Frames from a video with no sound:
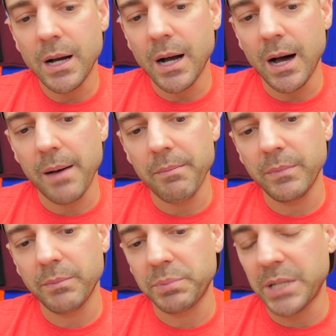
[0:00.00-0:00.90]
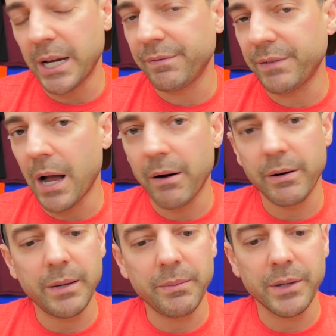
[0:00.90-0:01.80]
Um, take a flyer
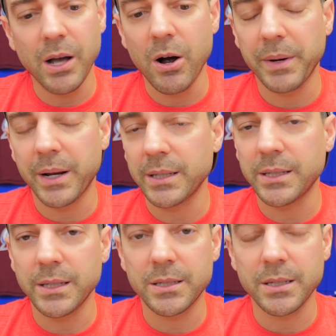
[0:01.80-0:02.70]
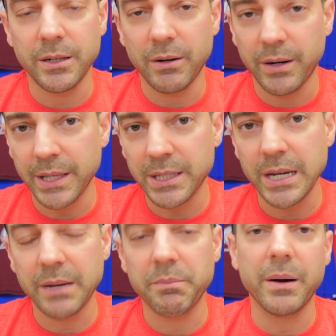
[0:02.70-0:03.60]
on him, though, because he's you know on that
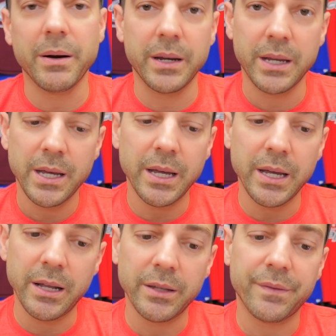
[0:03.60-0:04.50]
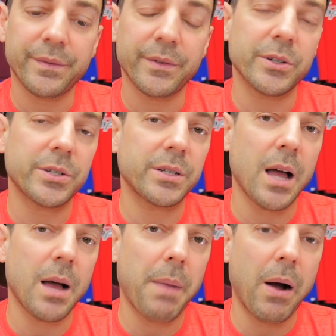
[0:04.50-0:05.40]
second pairing and on the first
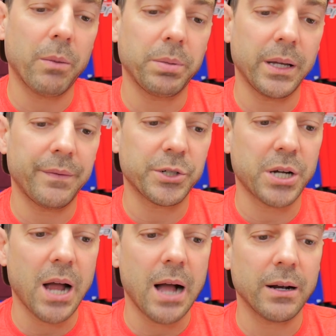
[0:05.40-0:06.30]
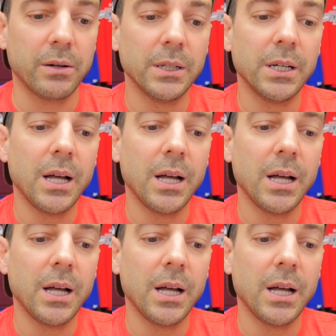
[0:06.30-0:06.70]
uh, power play for Chicago.